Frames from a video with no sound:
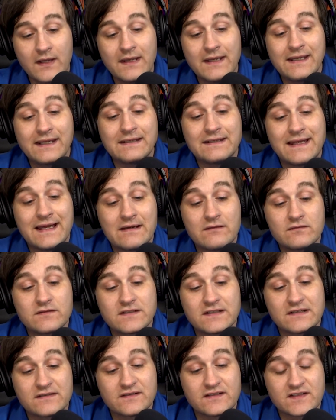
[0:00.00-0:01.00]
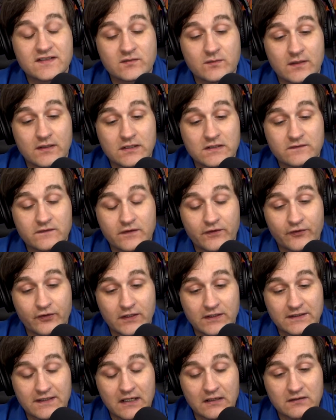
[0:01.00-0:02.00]
He now sells his sweaters for
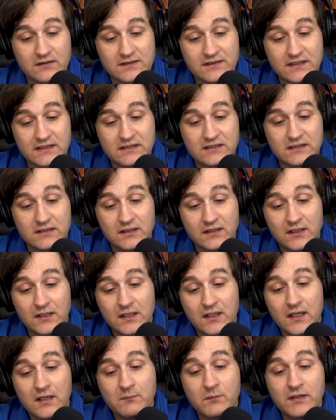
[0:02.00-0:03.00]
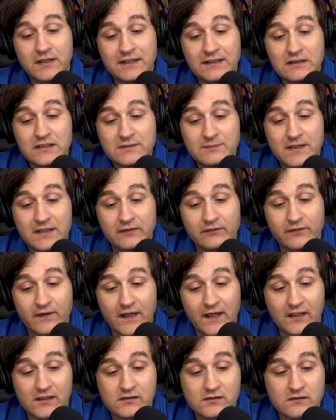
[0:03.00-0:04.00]
$30 each, but English
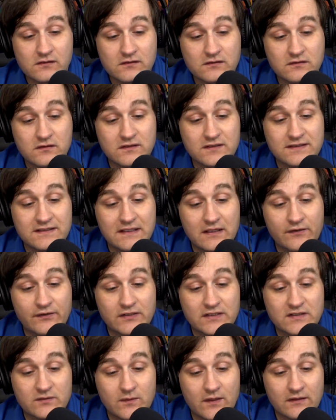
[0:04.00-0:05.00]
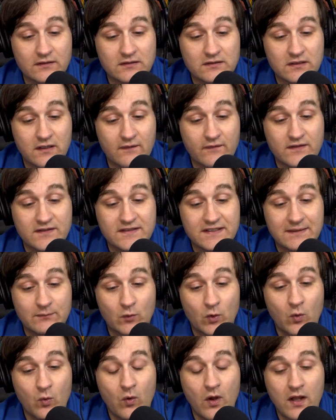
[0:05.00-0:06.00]
manufacturers could sell their sweaters of the same
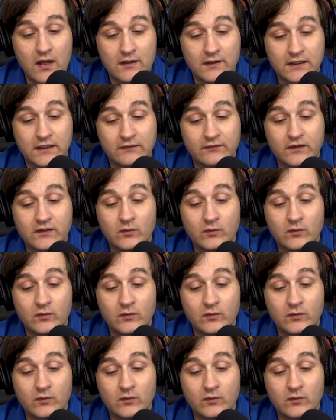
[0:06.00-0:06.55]
quality for